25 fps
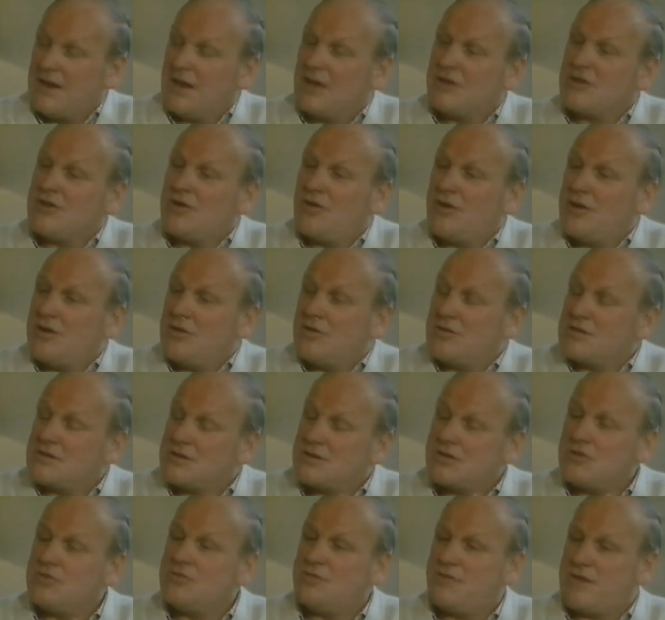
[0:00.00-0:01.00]
Now,
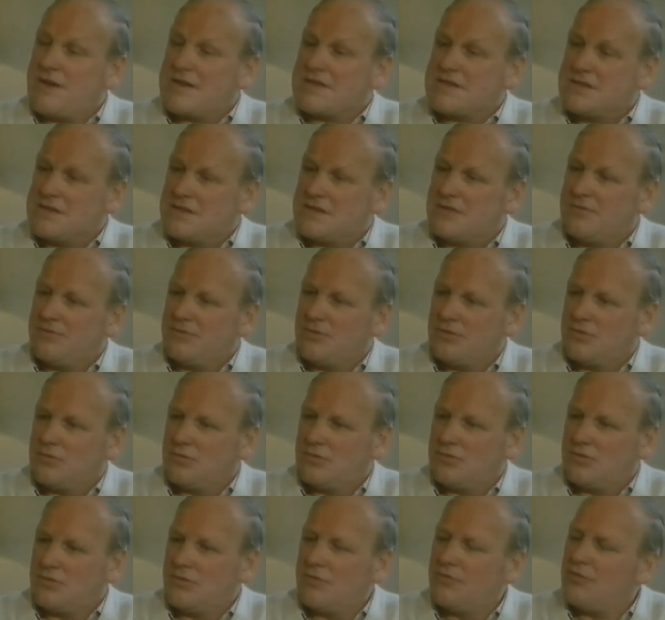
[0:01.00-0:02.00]
there's two facets in
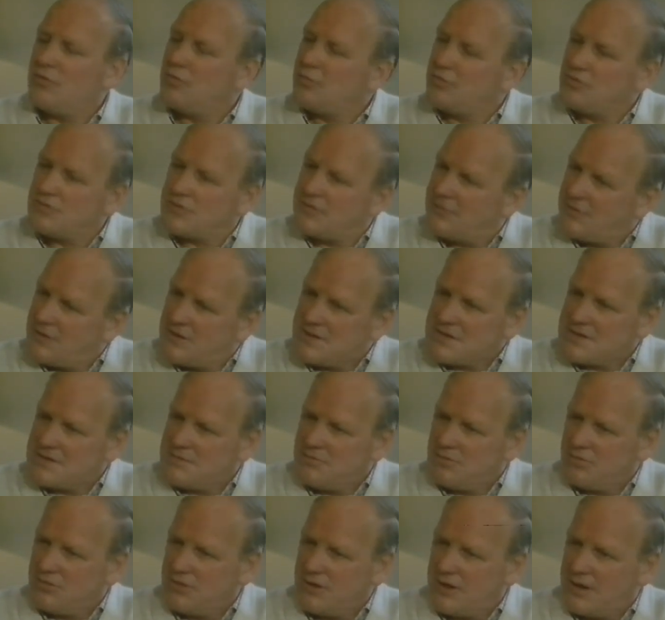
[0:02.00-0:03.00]
football. Football's a very
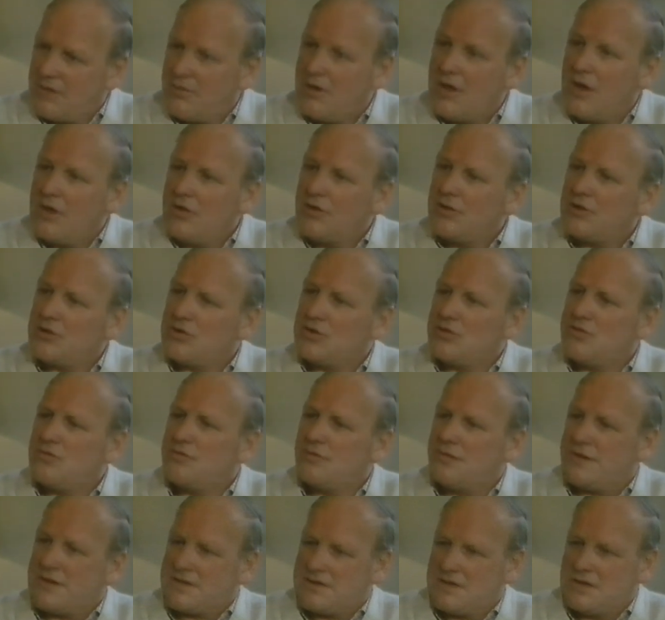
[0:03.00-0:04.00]
simple game. There are
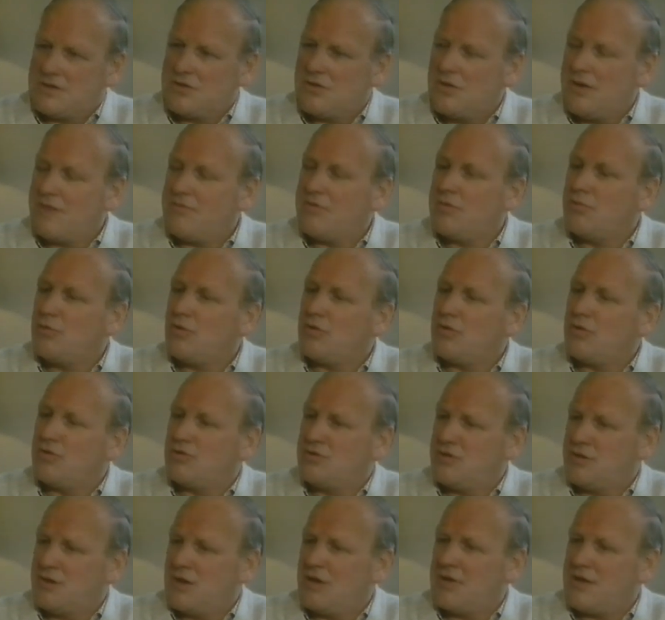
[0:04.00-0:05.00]
two facets. You have the
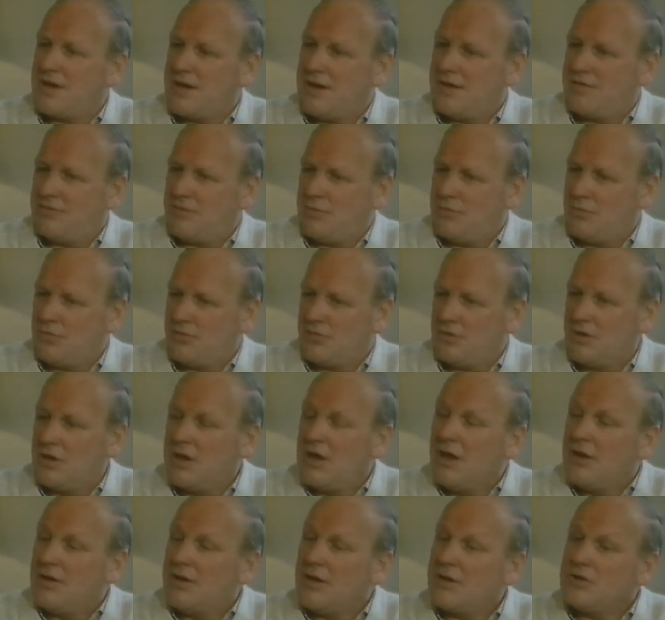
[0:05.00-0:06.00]
ball or you don't have the
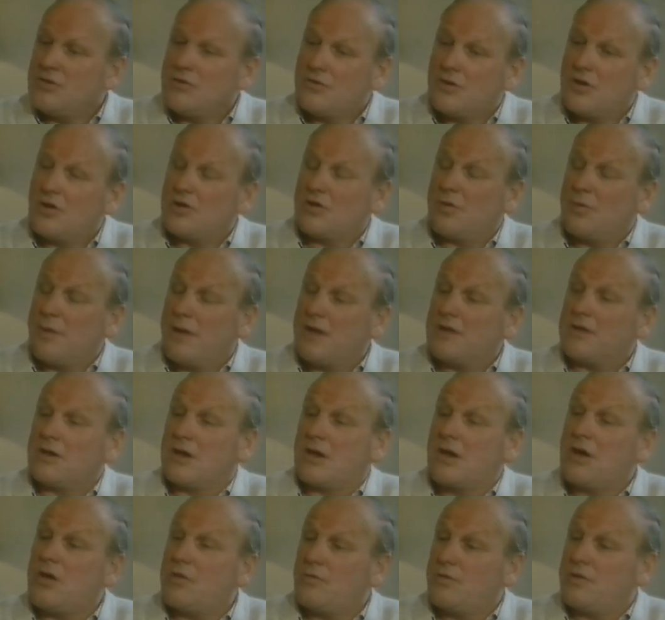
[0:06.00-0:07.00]
ball. Now, you've got to be able
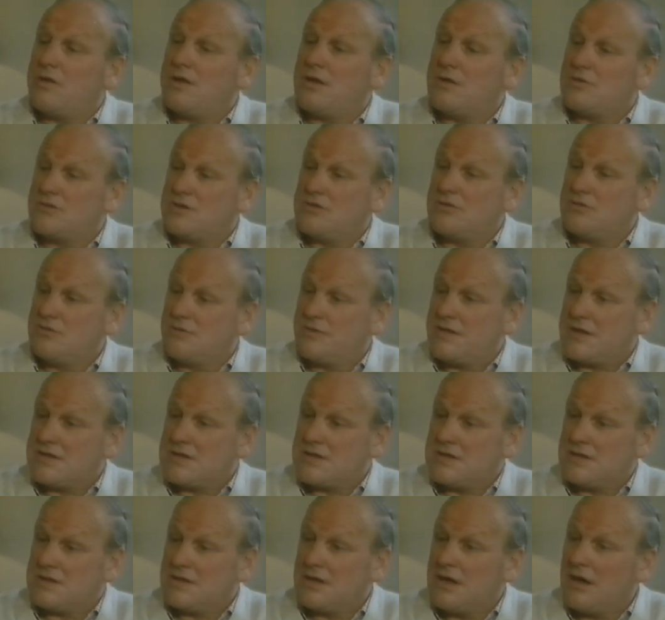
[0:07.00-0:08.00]
to cope with those two
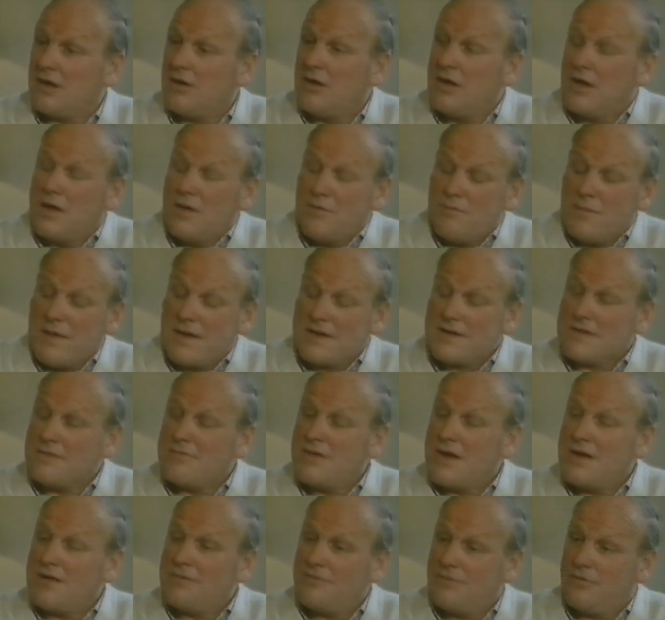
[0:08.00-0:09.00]
facets. Now,
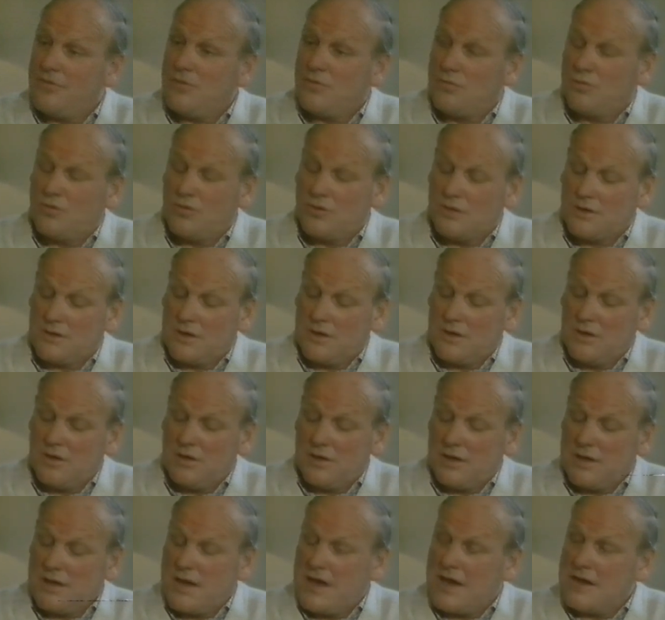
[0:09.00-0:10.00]
man-to-man football at
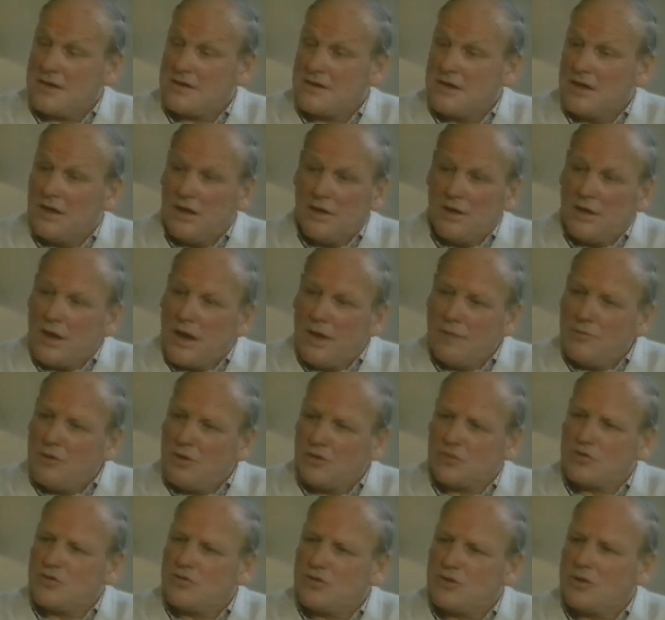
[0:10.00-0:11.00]
an early age,
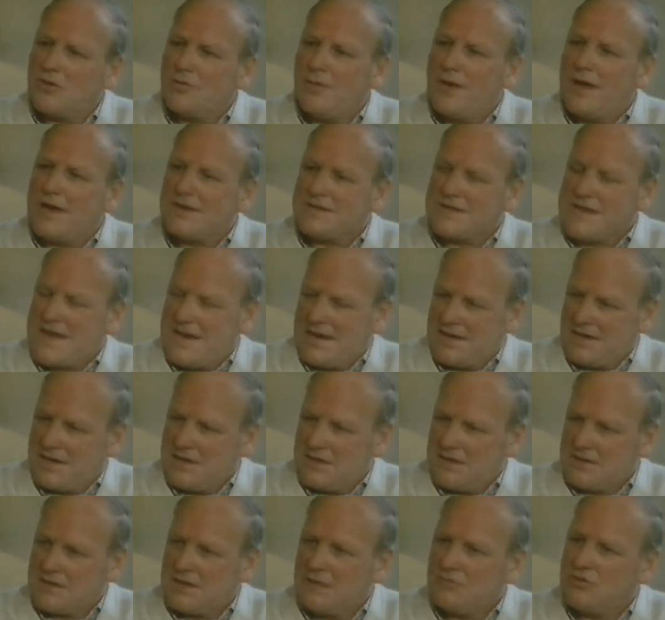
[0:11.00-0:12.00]
I'm not talking about
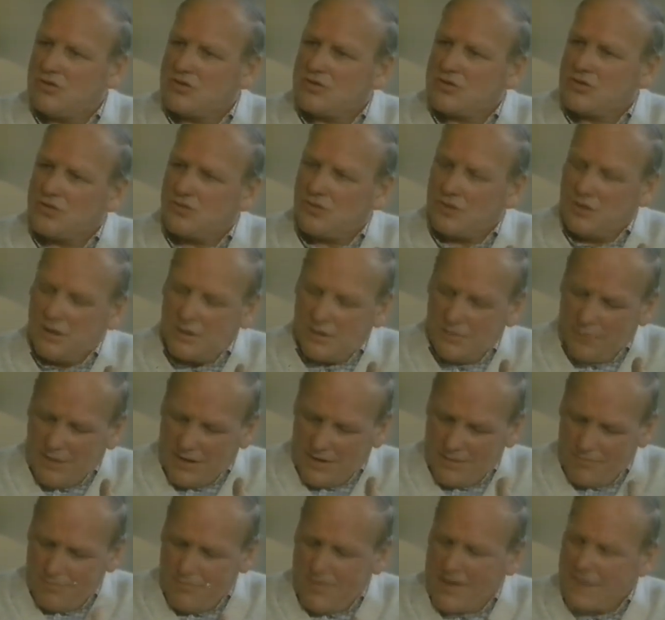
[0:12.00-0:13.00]
tactics, I'm just talking
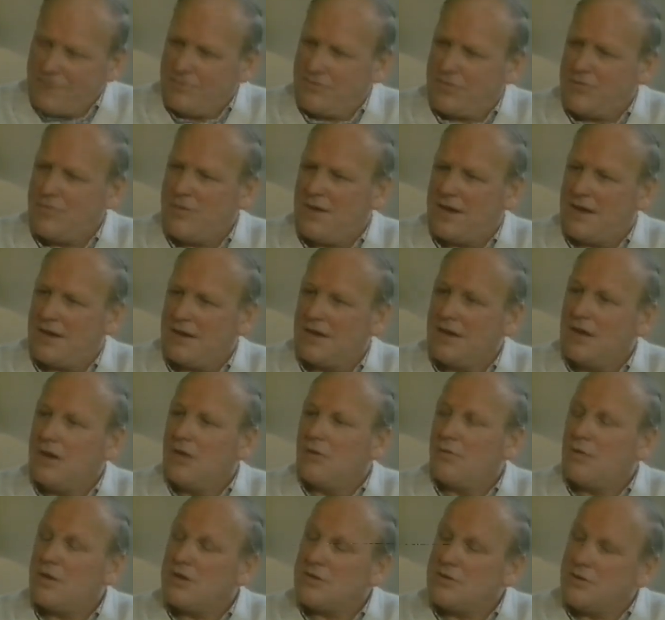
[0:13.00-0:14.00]
about men for -men,
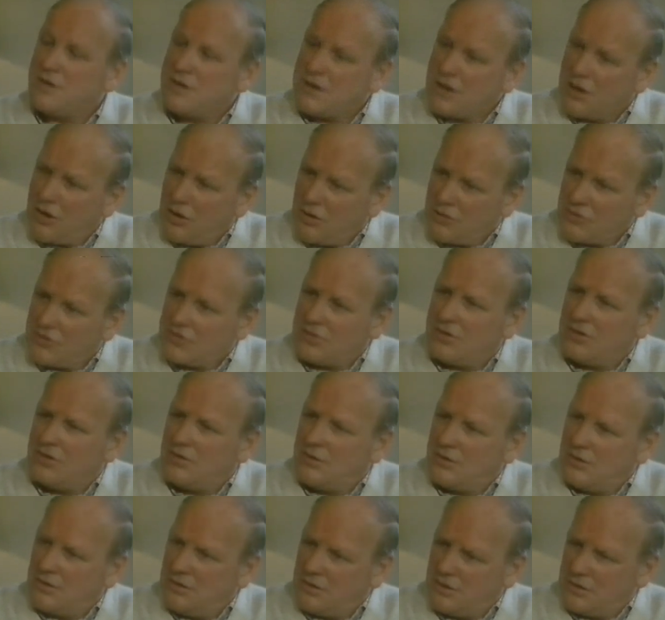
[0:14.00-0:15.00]
where you're in
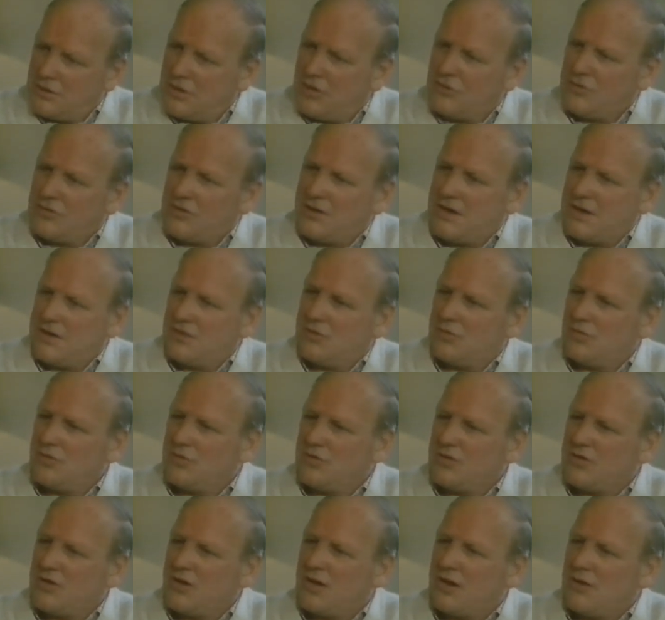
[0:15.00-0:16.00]
constant contact
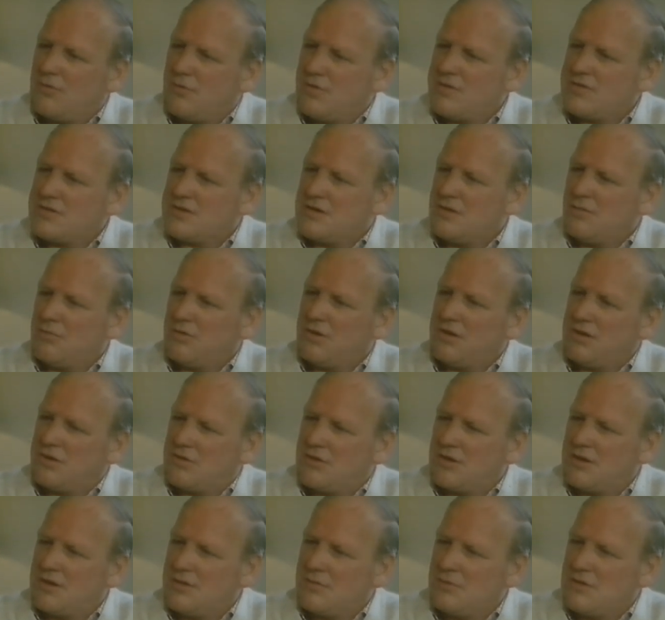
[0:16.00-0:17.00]
all the time with
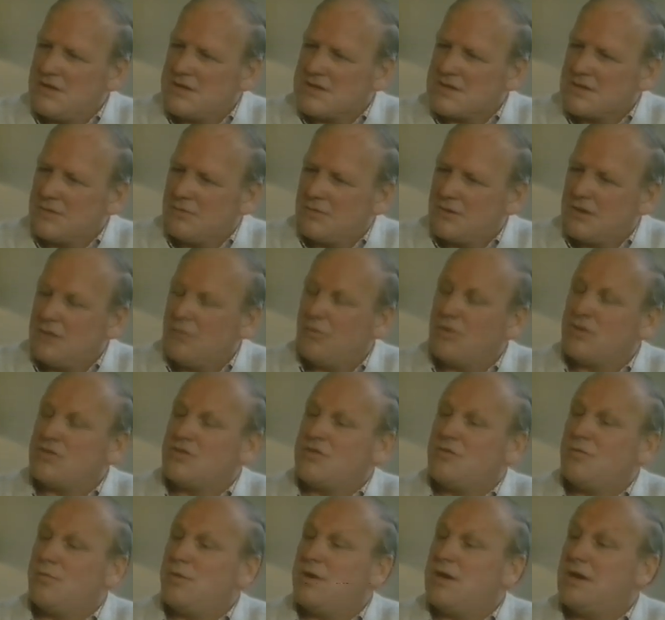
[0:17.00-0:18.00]
somebody trying to beat somebody.
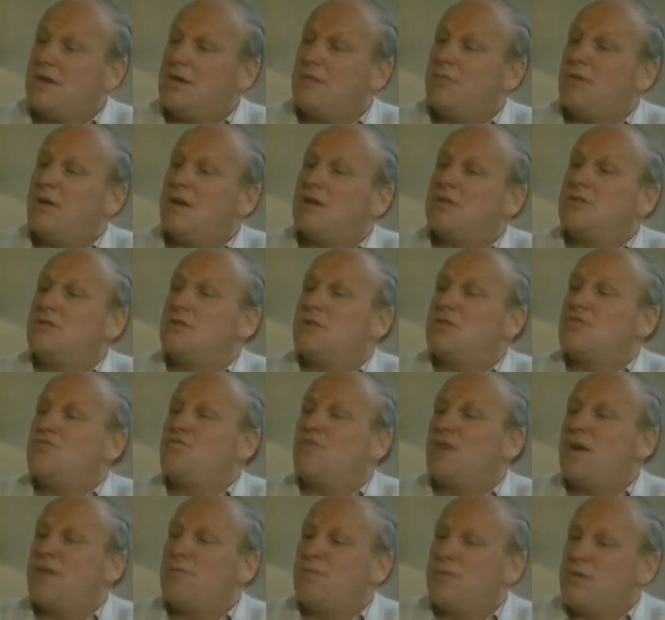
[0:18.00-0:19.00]
Once you've beaten him, now you
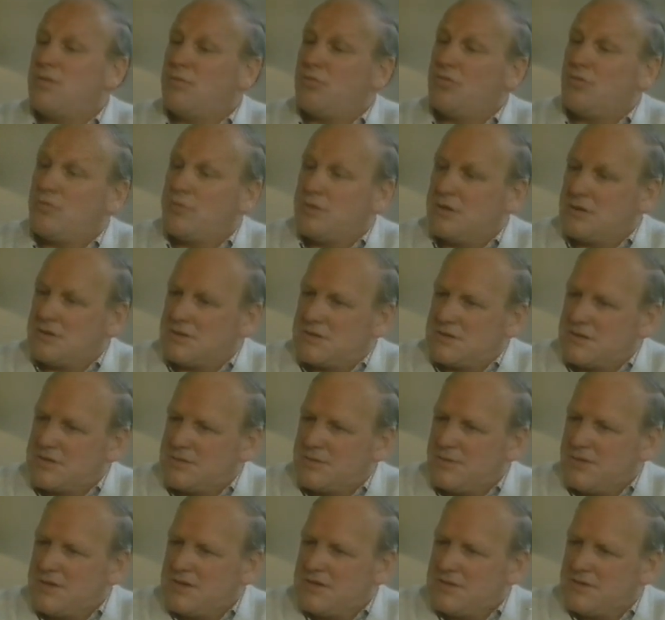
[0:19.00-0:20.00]
can run with the ball because
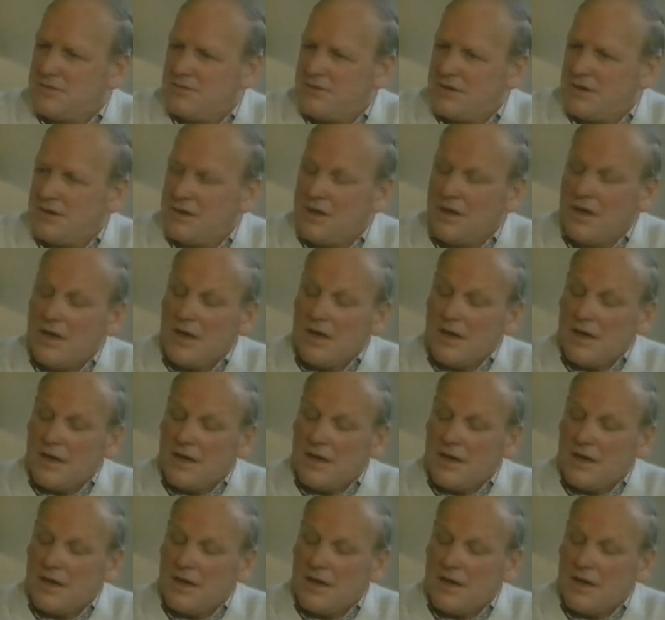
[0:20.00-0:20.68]
there's space to run.